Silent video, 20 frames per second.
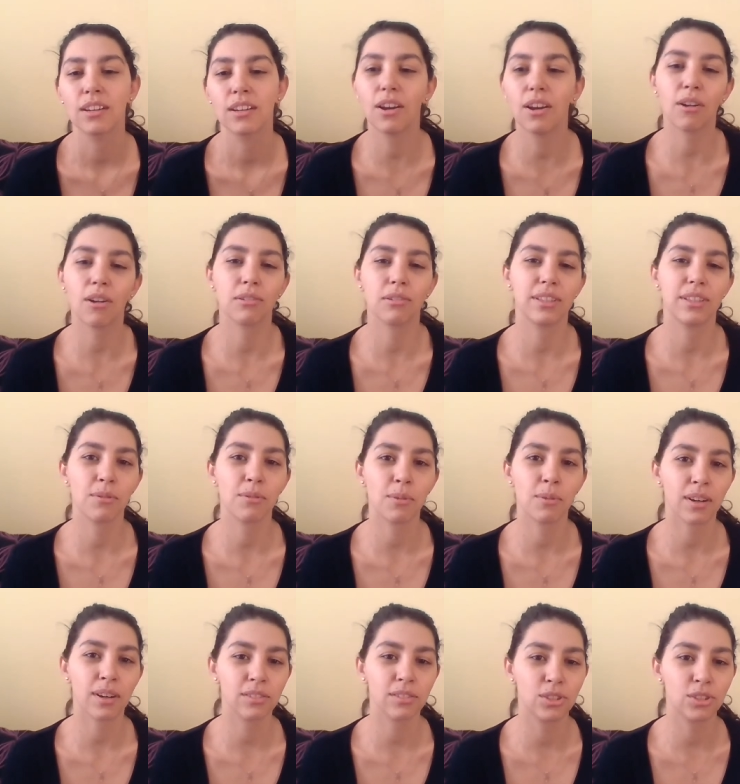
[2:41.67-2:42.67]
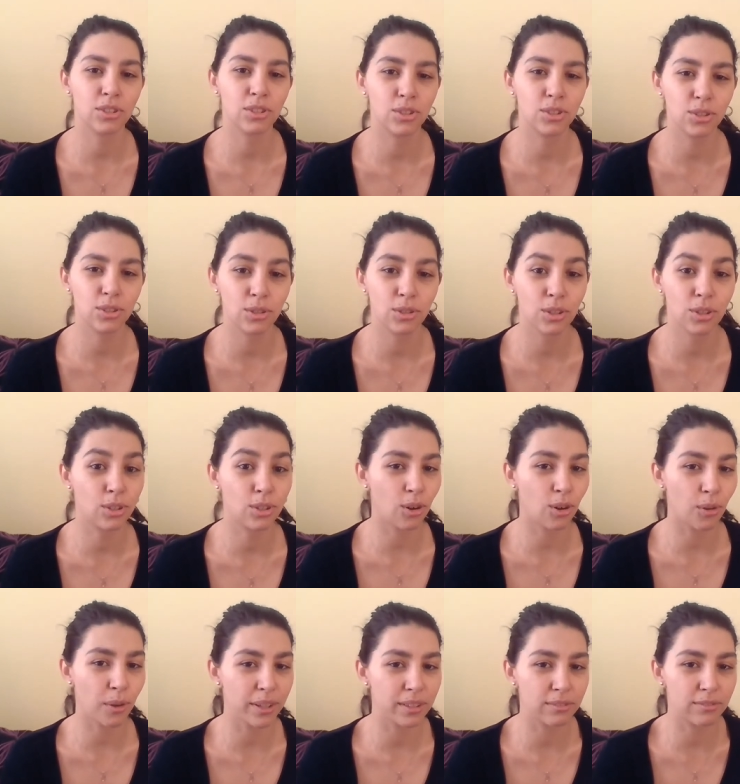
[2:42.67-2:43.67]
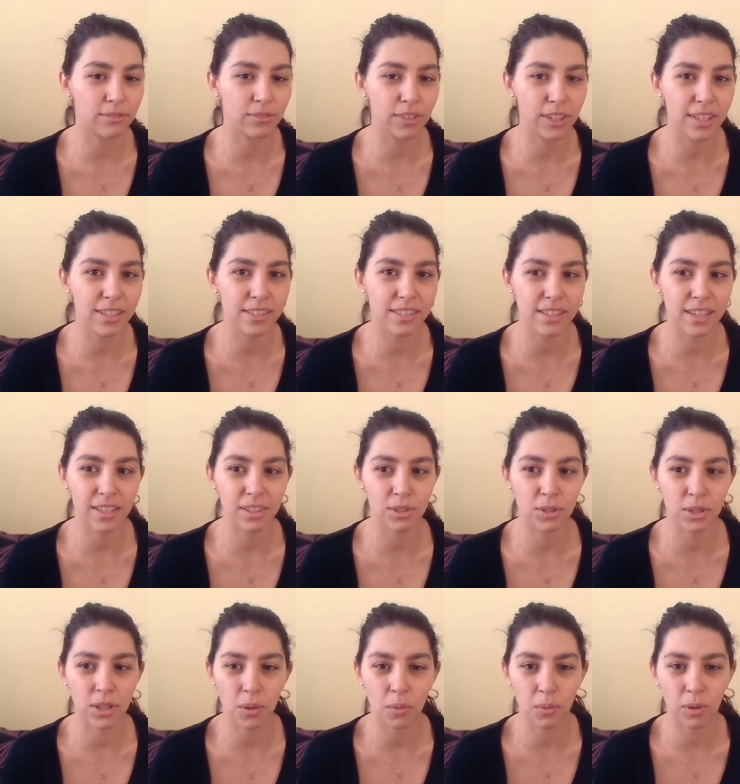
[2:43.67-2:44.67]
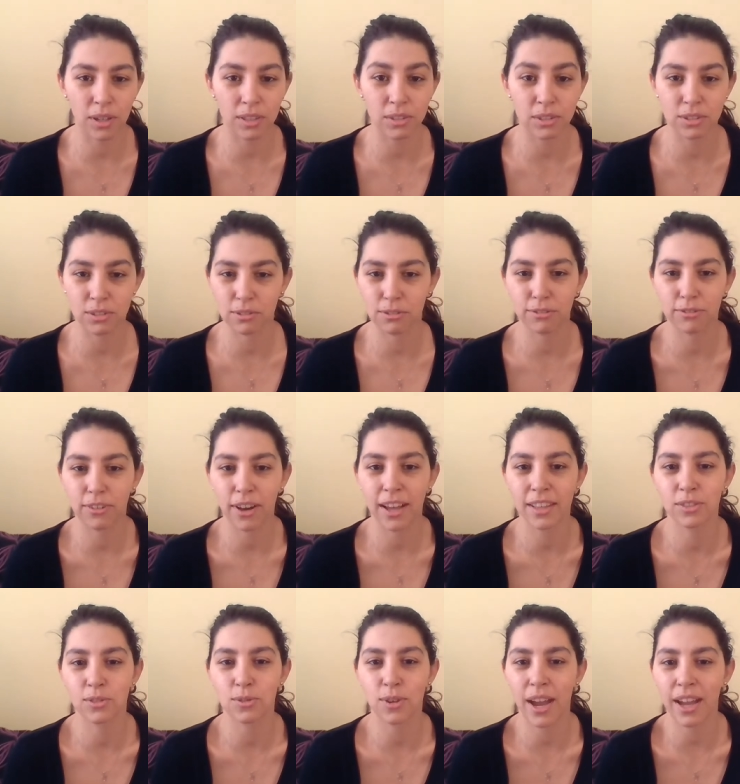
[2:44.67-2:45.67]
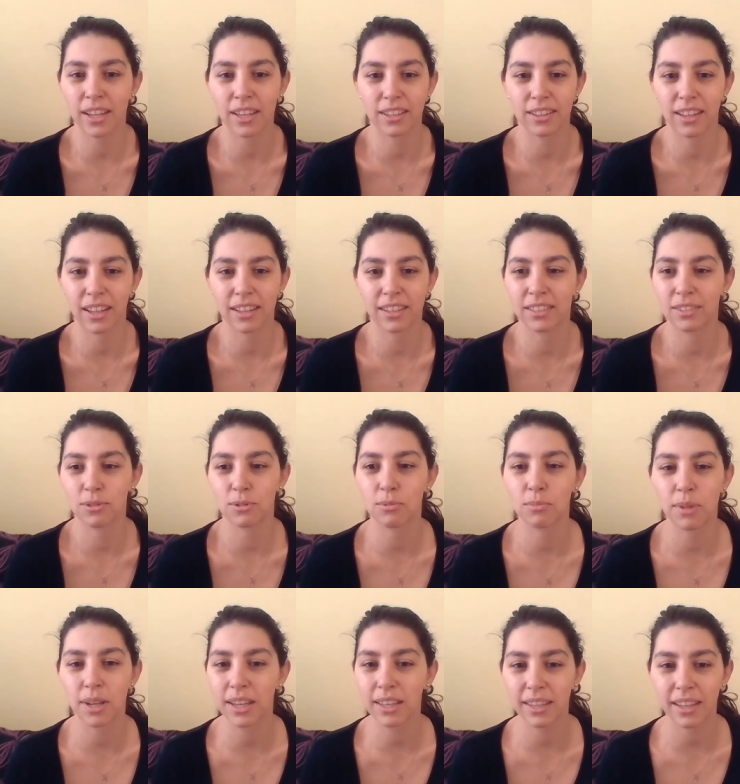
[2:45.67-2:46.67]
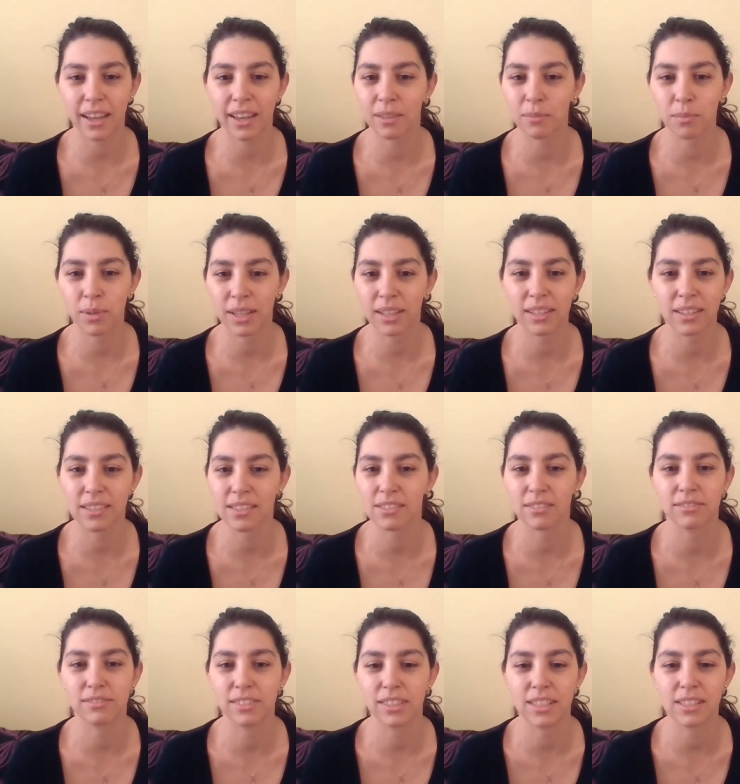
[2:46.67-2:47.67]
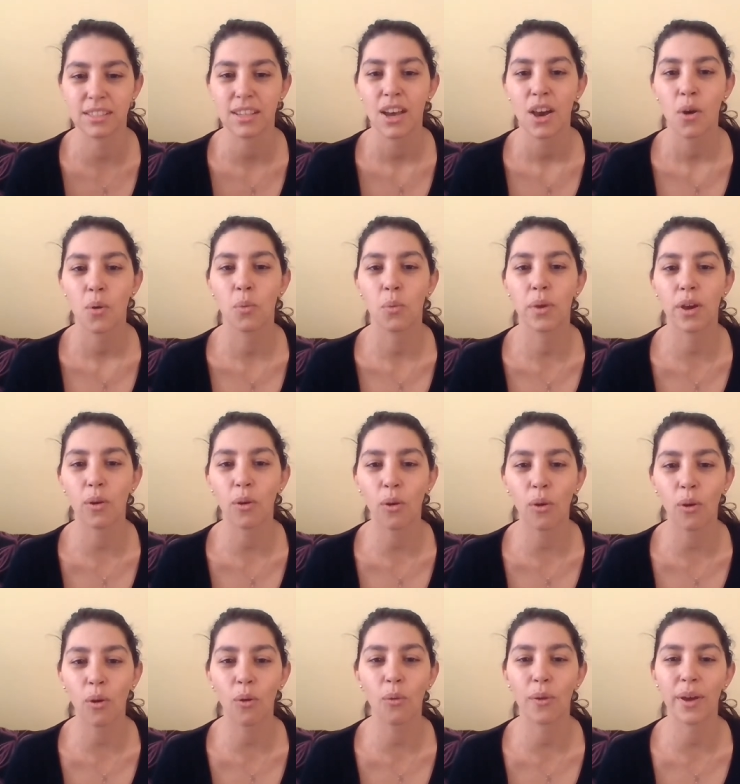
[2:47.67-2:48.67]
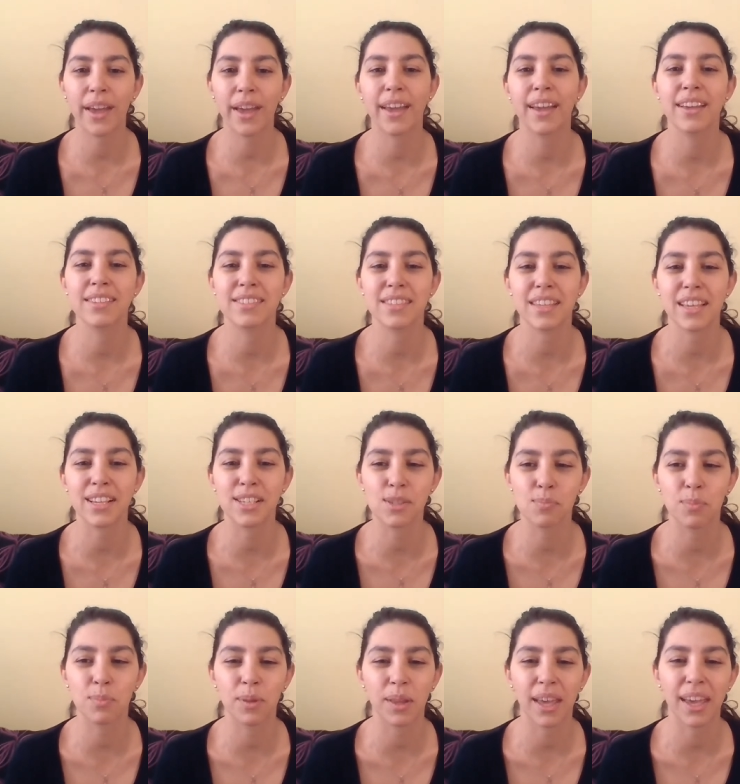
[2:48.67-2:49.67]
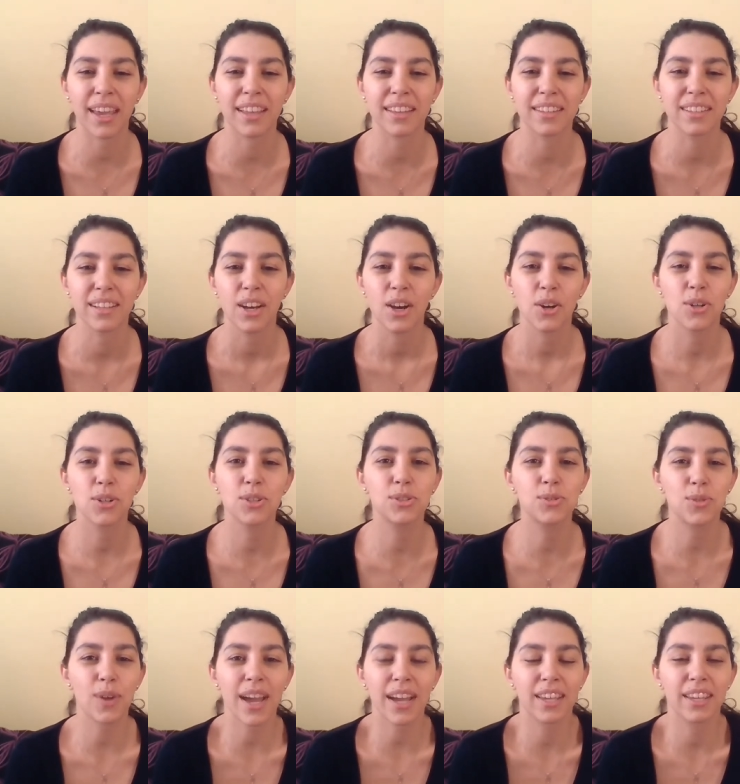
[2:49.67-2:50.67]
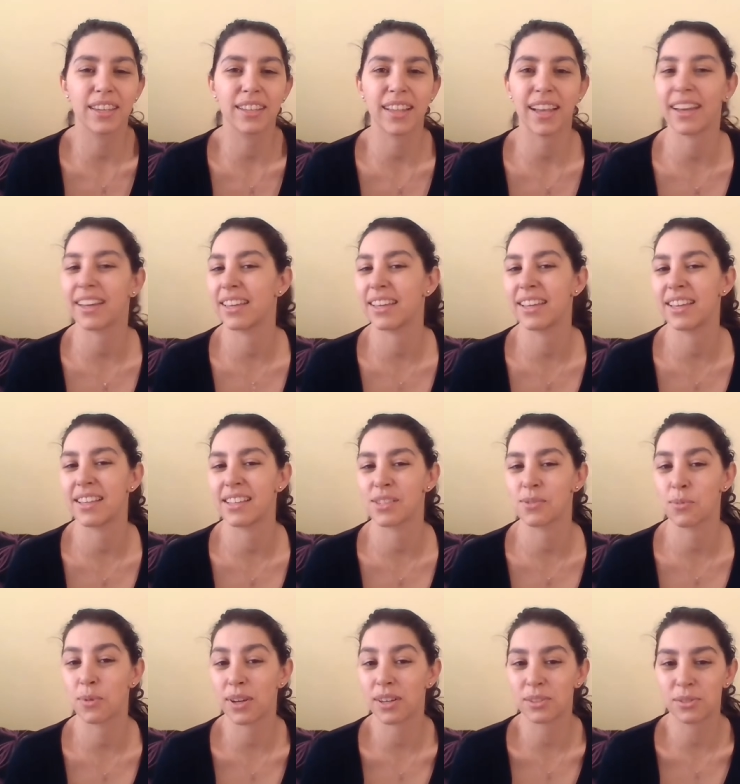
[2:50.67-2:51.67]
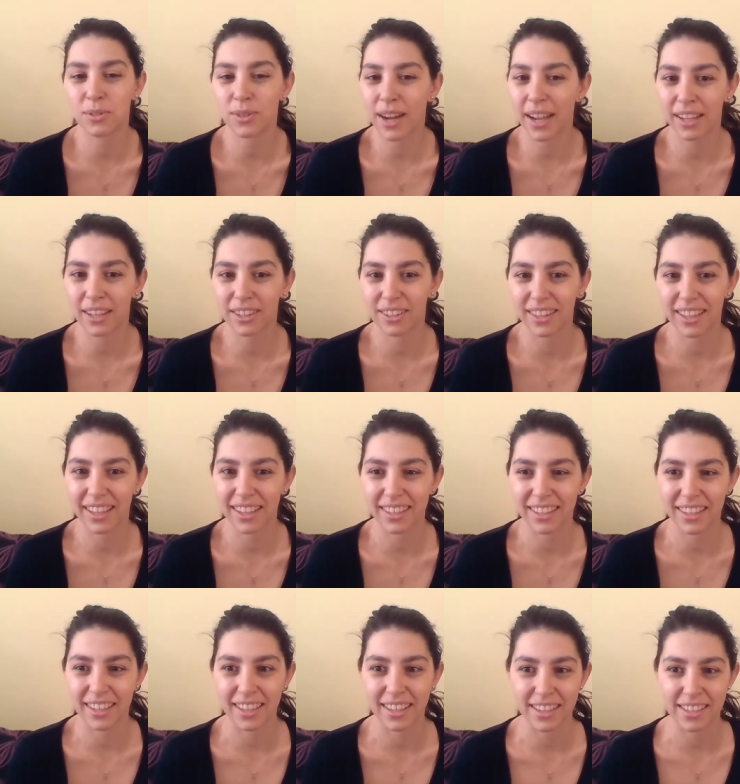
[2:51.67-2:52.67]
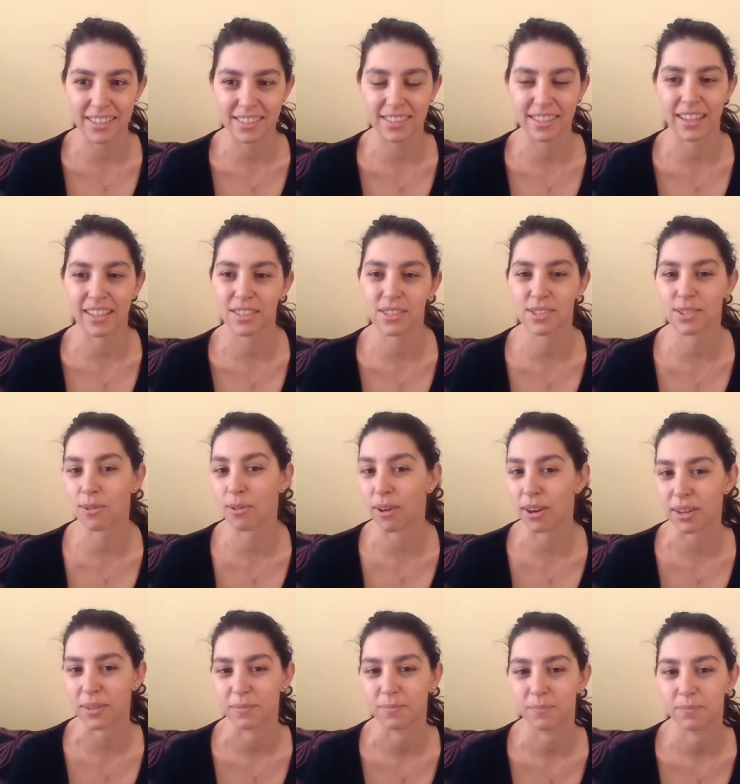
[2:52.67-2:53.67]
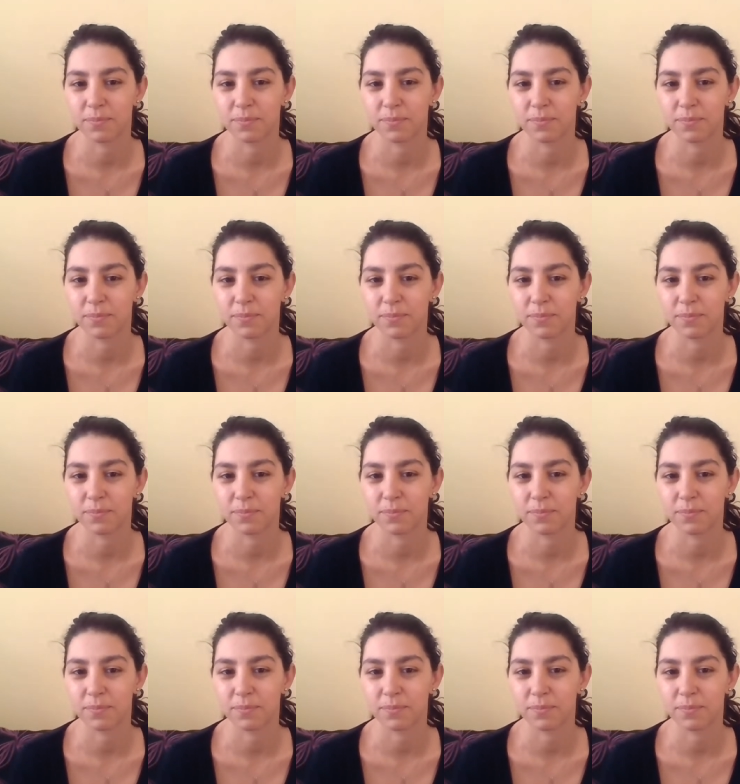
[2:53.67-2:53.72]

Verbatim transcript: know, they want to go and visit, they want to find Dracula in Romania, and because of this we always explain who Dracula is, where Dracula is, and so on.